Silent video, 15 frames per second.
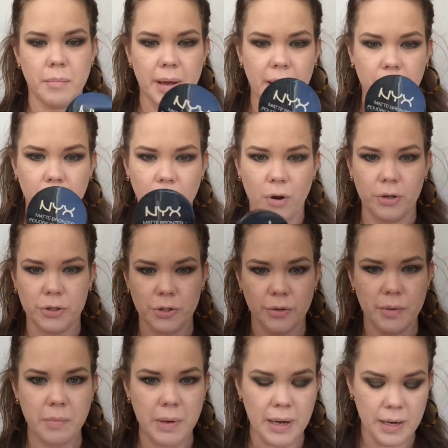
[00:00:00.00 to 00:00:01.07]
Matte
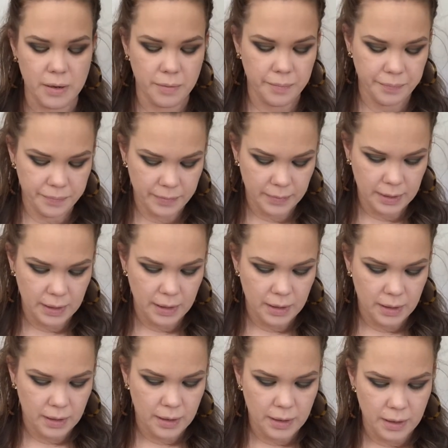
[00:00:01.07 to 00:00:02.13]
Bronzer in Medium.
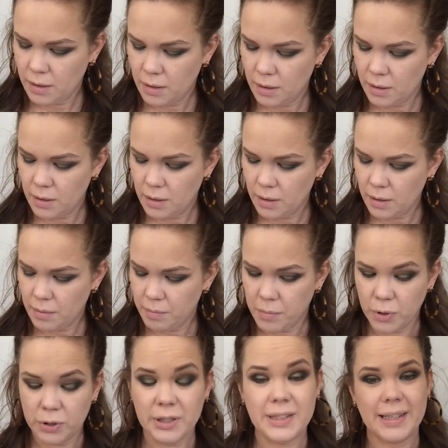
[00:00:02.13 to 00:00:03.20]

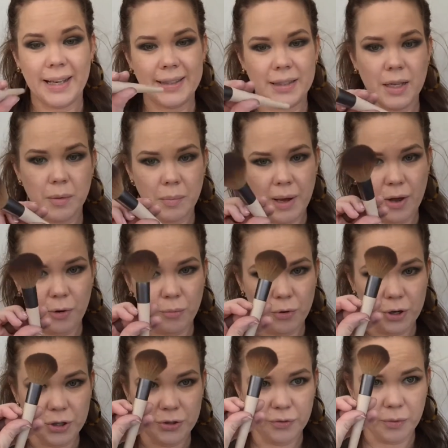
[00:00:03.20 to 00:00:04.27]
Multitasking powder
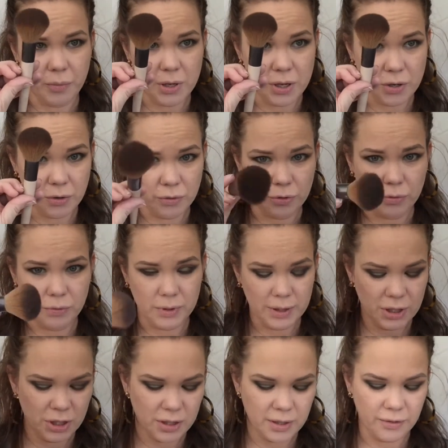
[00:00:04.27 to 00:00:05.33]
brush from Eco Tools.
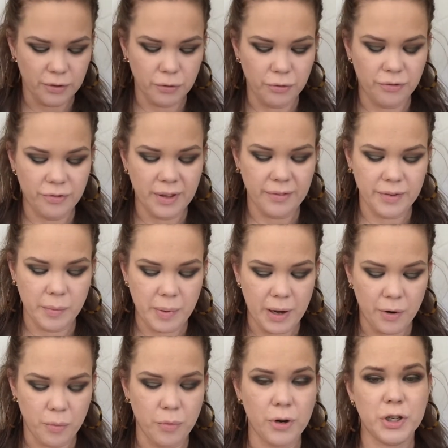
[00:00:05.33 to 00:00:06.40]
It's just a little fluffy
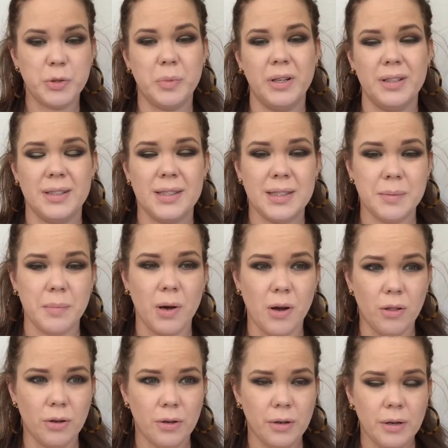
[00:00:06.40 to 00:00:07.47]
powder brush, but it's
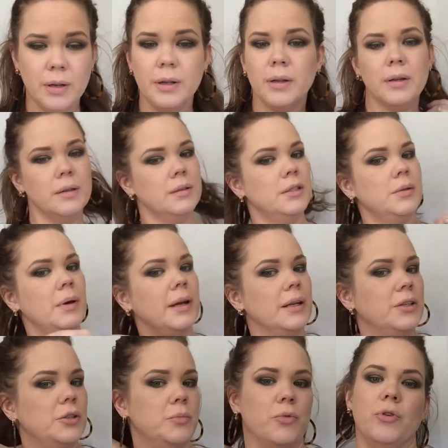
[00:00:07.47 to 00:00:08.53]
smaller, so I
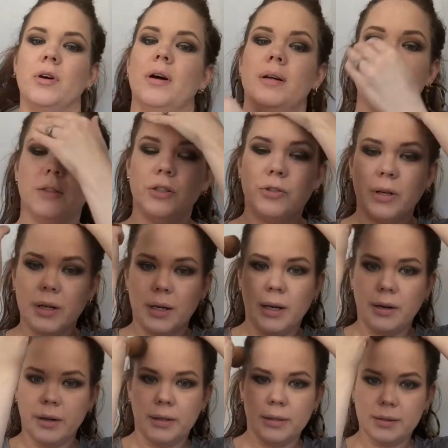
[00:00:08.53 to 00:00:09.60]
can do more concentrated
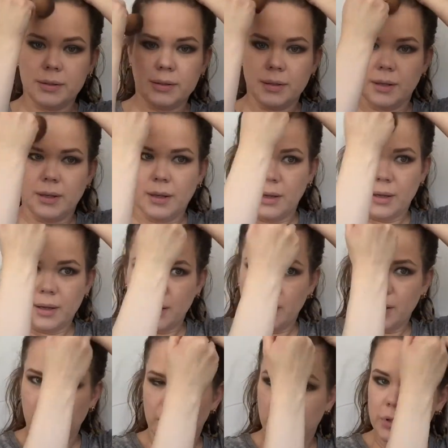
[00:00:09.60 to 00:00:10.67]
areas.
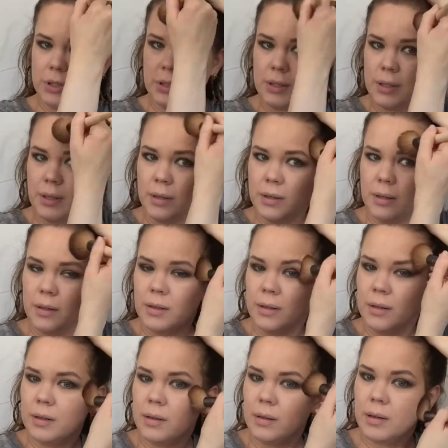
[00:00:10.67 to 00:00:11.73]
And we're just gonna
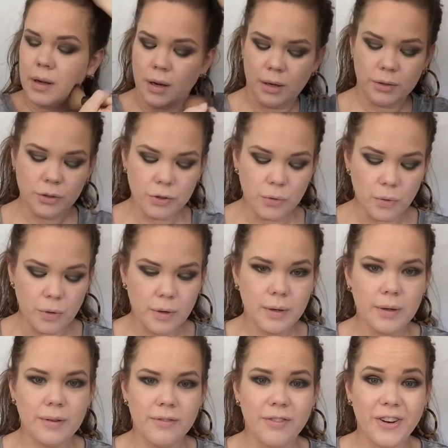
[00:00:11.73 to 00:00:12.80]
contour
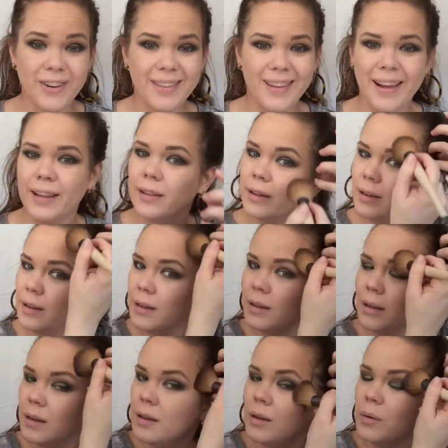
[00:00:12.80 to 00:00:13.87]
very lightly
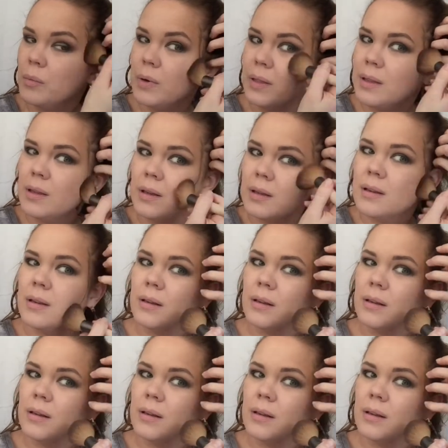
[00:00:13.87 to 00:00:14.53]
with it.